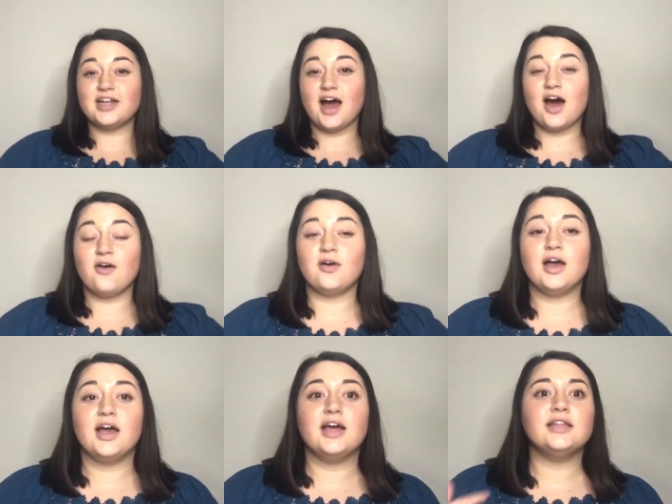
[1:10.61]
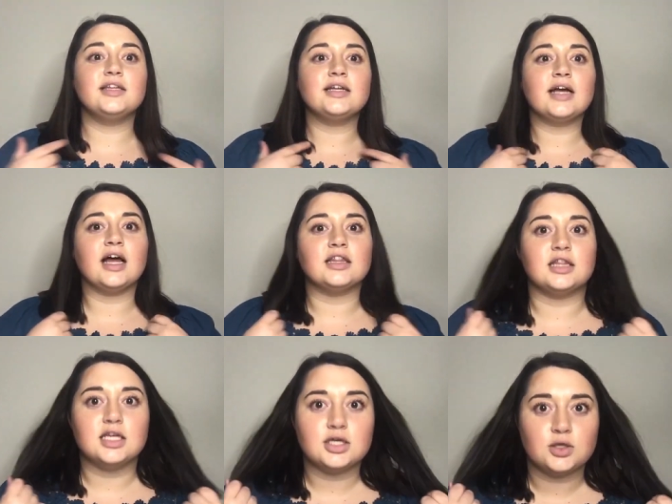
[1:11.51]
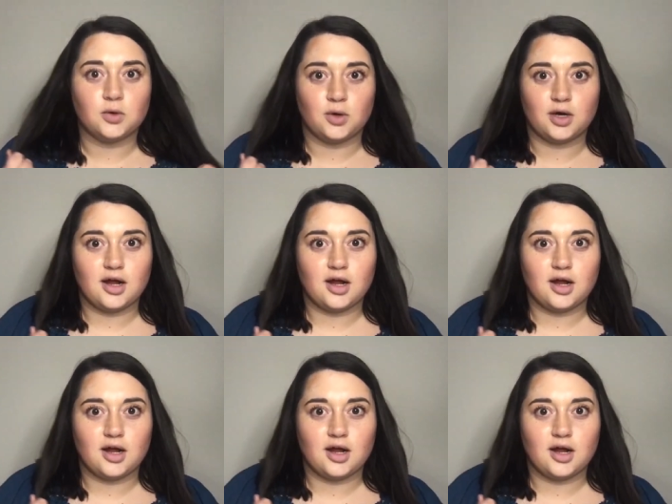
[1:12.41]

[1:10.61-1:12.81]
out. And then it got this short.